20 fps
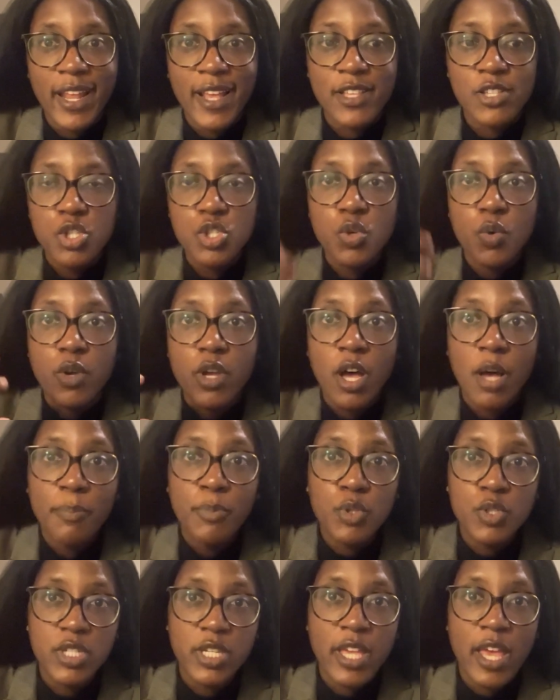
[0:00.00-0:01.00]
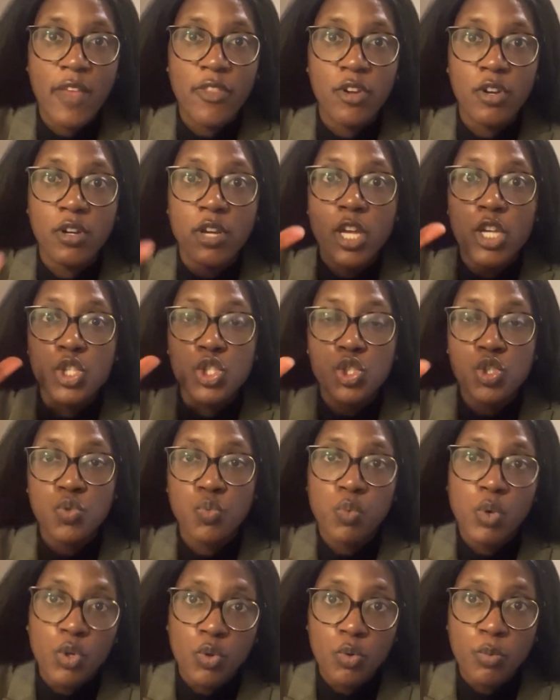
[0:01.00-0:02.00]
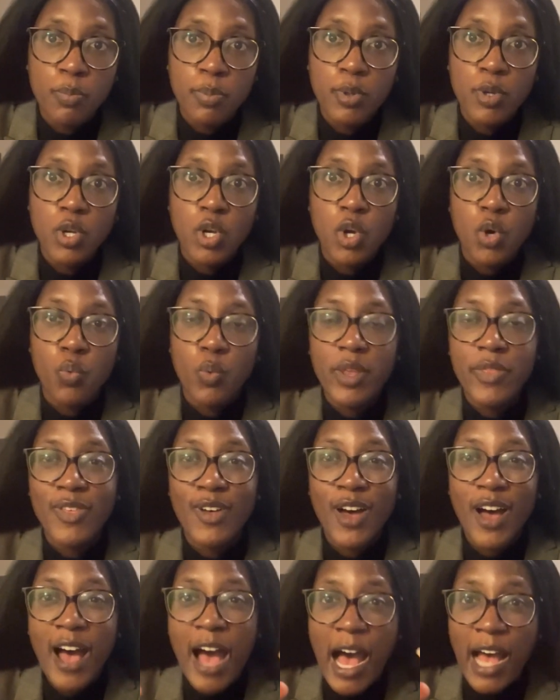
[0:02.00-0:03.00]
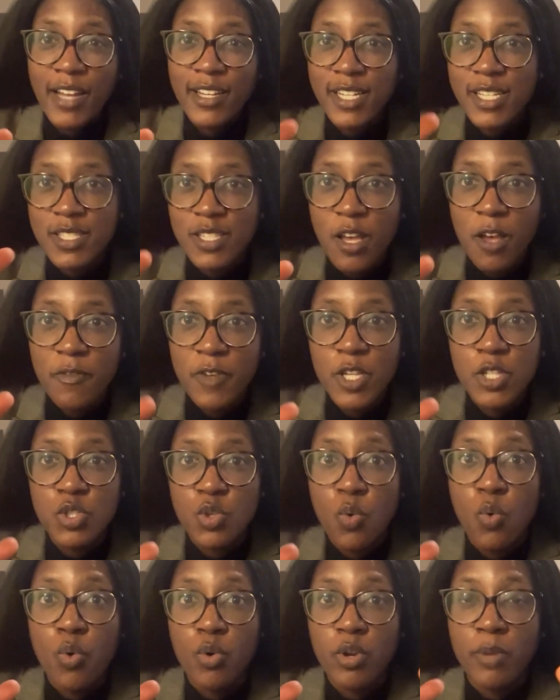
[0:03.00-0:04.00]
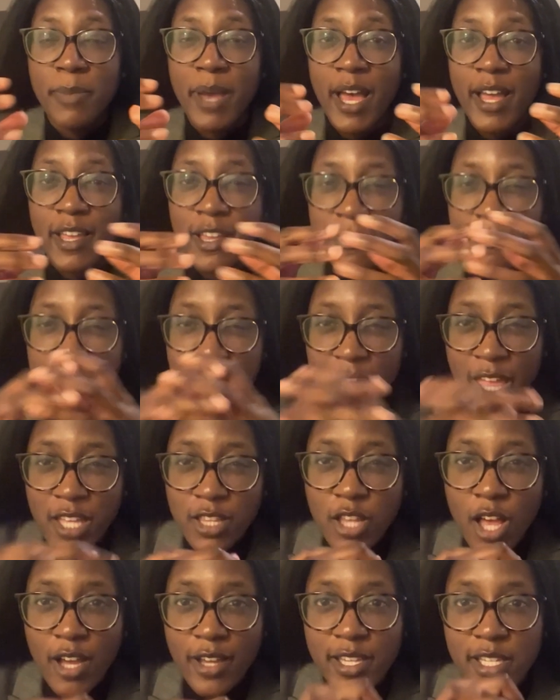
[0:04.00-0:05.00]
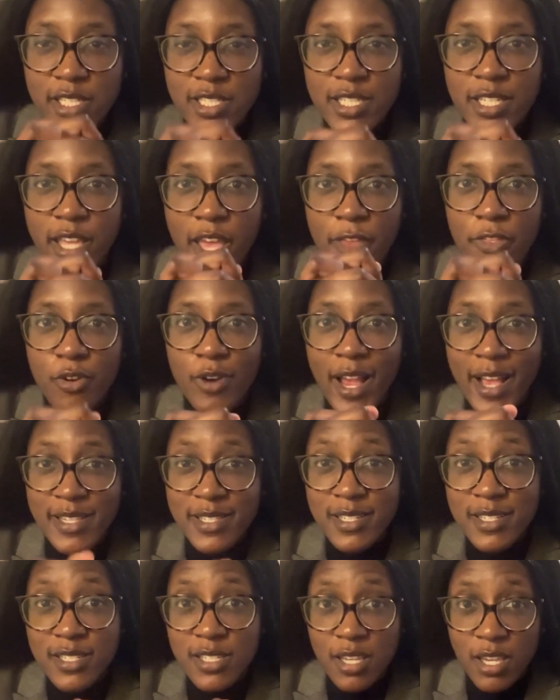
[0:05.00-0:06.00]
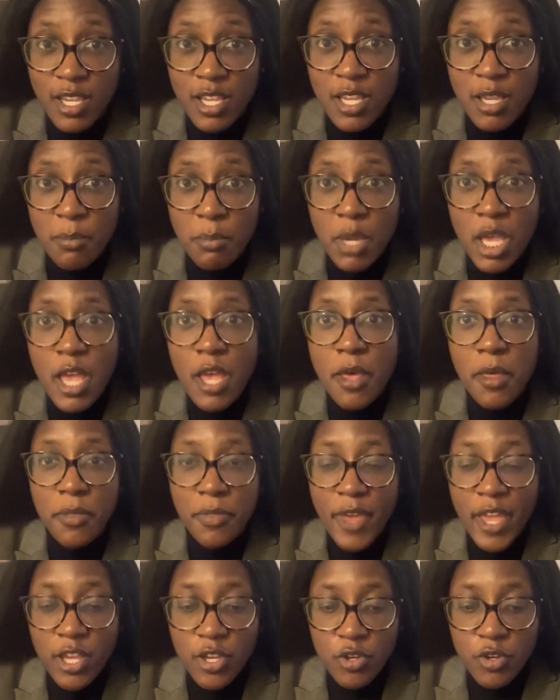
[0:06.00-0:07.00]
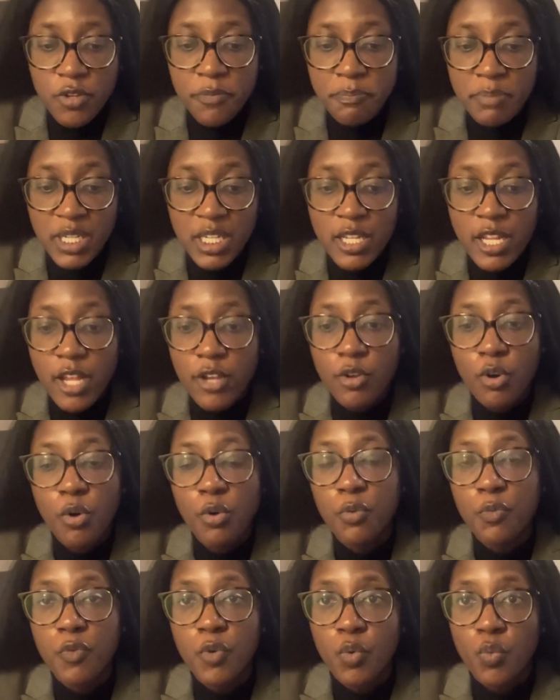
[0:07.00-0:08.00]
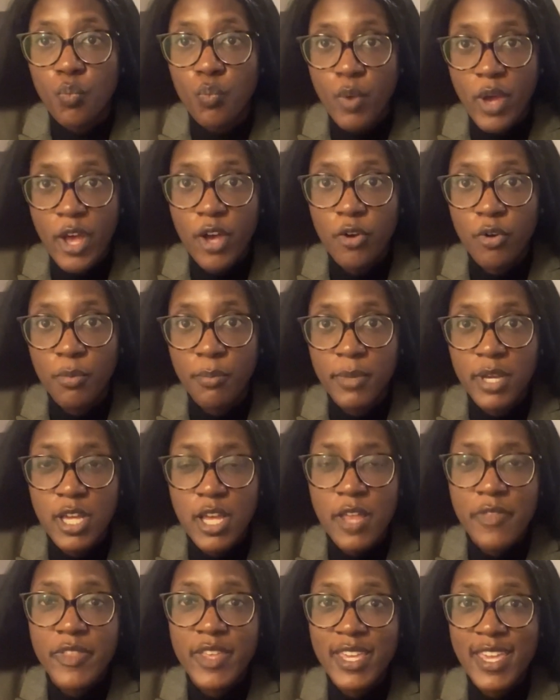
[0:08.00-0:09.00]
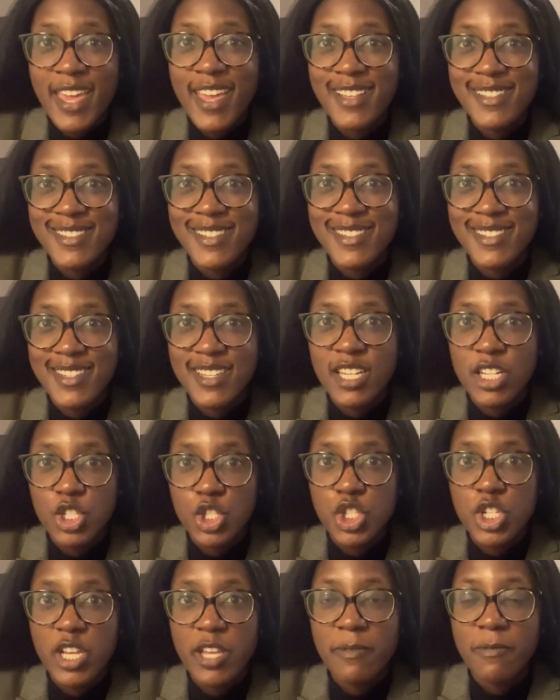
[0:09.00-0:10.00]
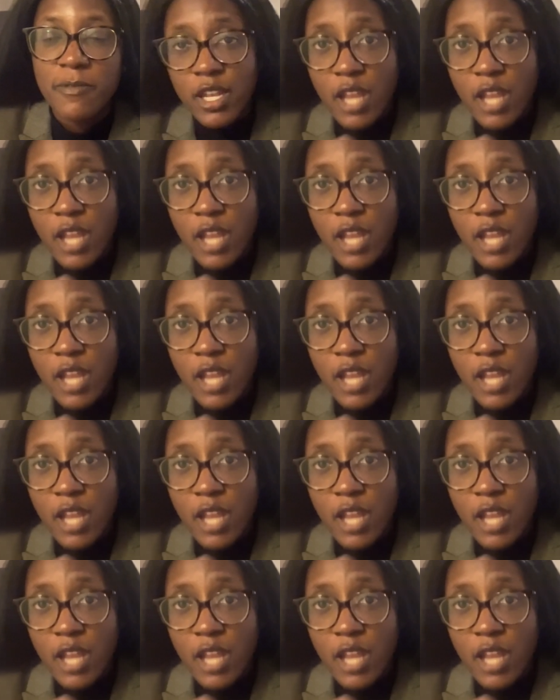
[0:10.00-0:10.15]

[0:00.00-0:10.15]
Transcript: And so coupled together, Swoop, with the hotness of his quarterback, if they lock in together as a team, they could beat and overwhelm the Kansas City Chiefs.